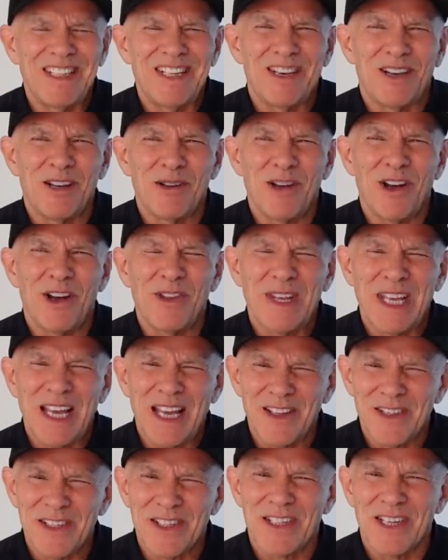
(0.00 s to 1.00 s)
you know, on the
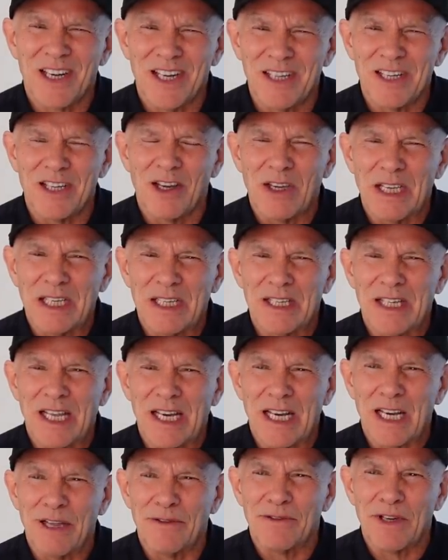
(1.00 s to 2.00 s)
outside going into
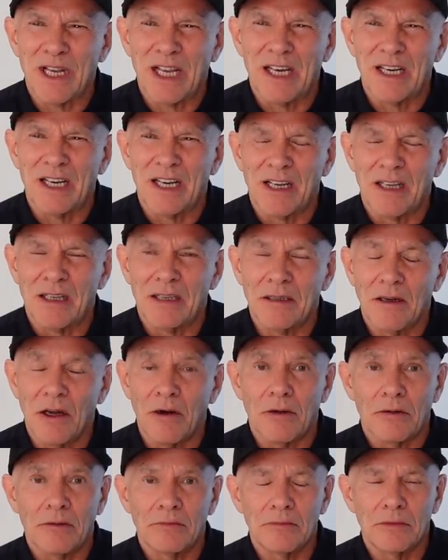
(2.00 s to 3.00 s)
that left-hander,
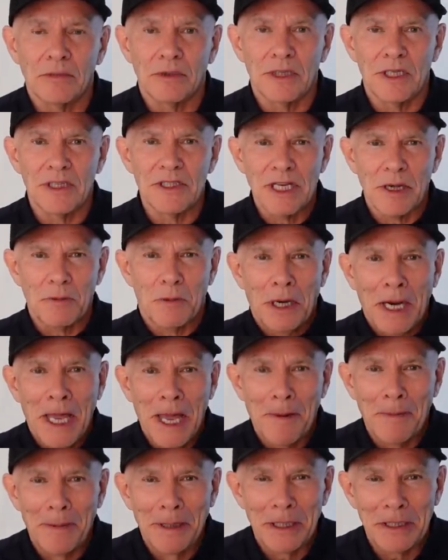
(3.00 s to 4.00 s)
oh, isn't that what
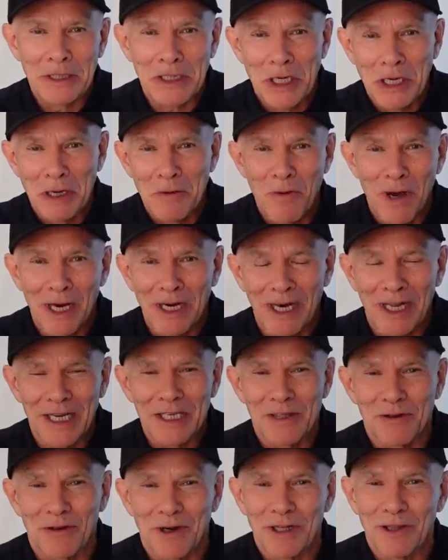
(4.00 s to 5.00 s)
happened at turn one
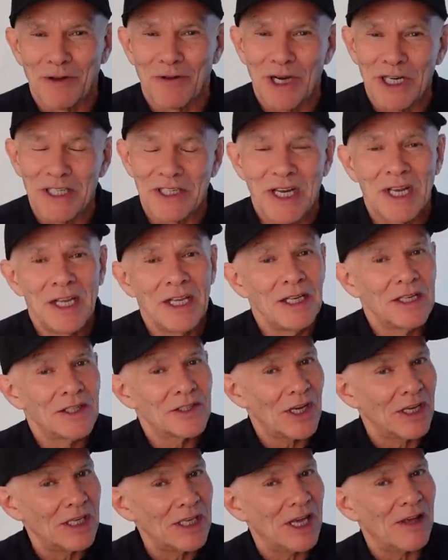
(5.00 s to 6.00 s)
later on in the race?
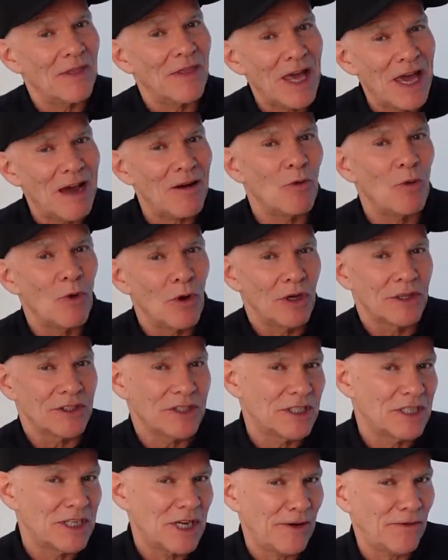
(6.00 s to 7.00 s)
So yeah, that
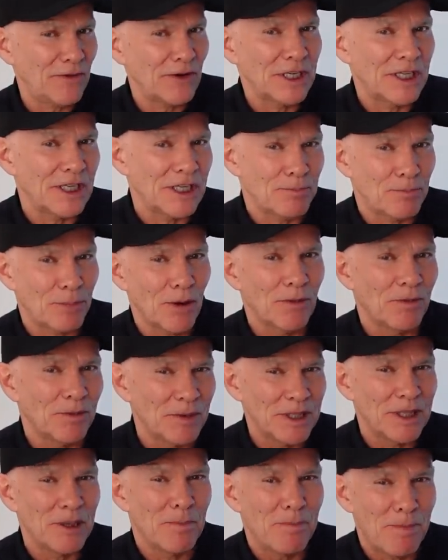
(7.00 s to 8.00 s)
was definitely
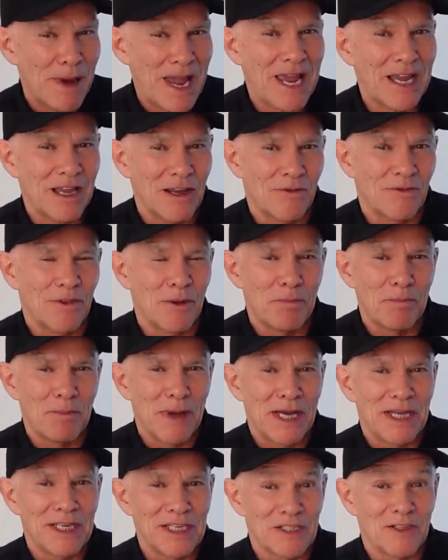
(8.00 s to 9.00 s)
probably in the back of the
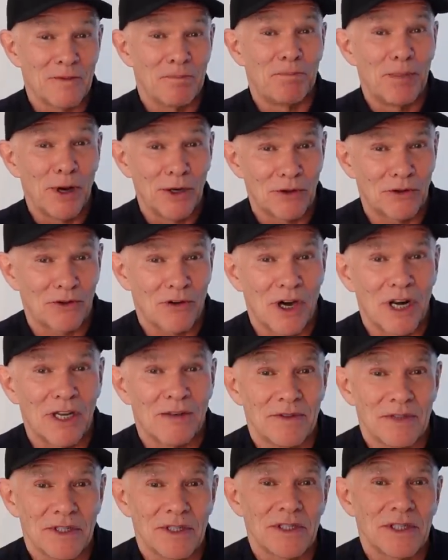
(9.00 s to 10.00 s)
minds of both
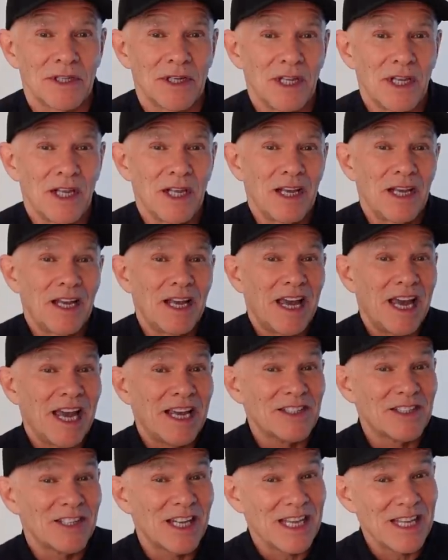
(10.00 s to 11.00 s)
drivers
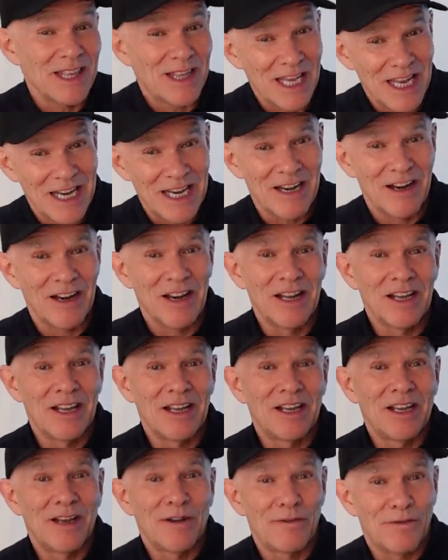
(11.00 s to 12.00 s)
as they then
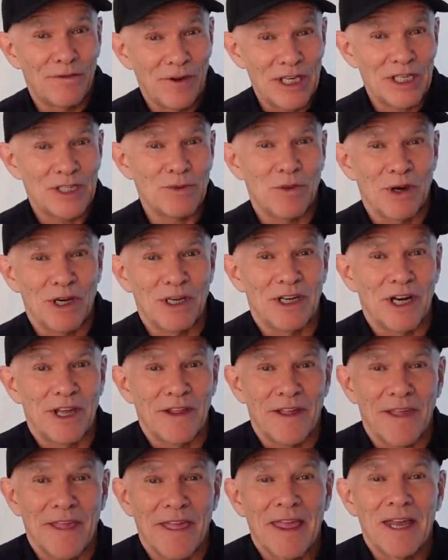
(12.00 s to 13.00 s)
face one
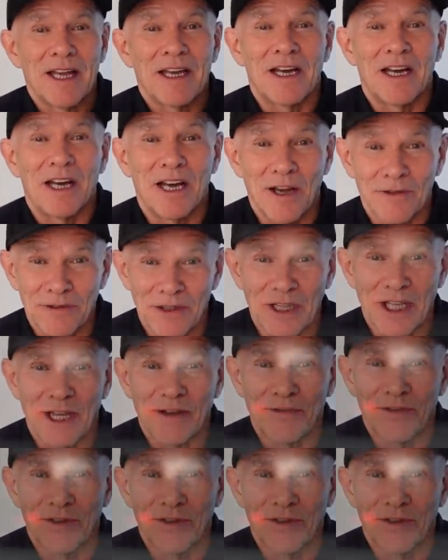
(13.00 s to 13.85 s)
another after that